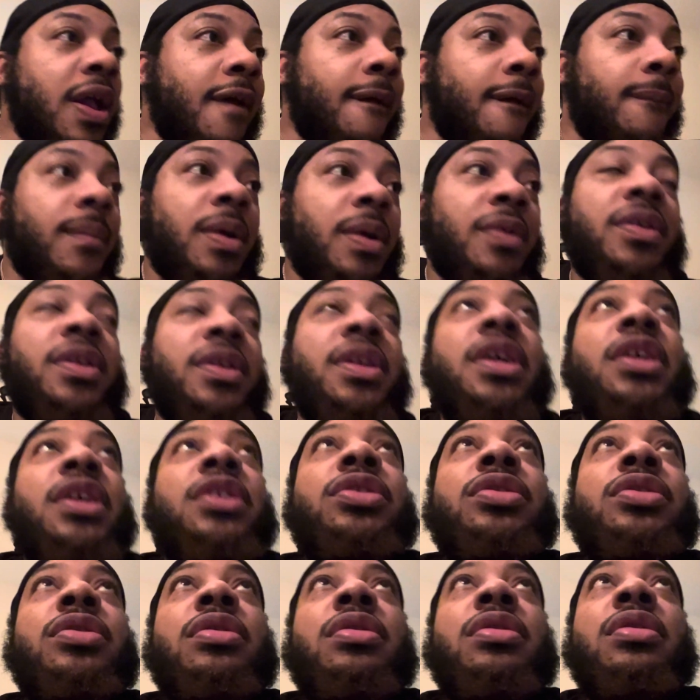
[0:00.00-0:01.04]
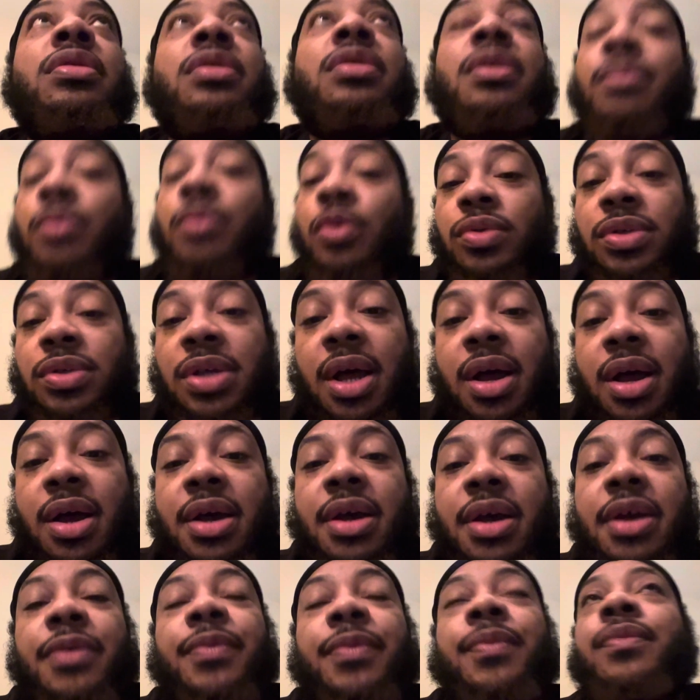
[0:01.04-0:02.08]
Mother Nature, the Most
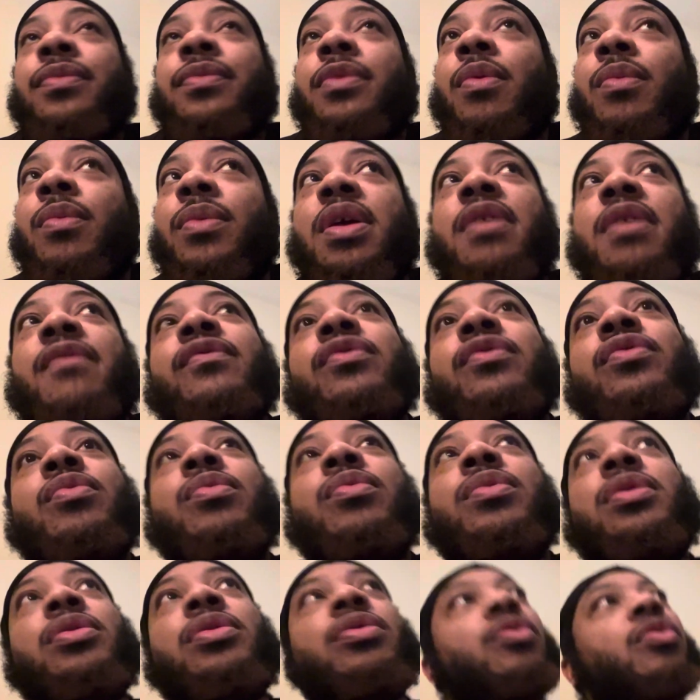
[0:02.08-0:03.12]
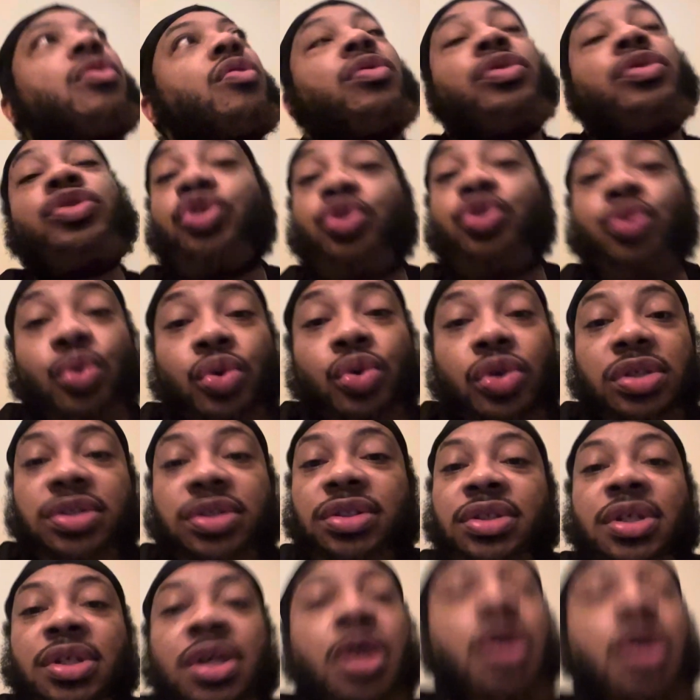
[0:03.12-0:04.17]
High, whatever you want to call, source,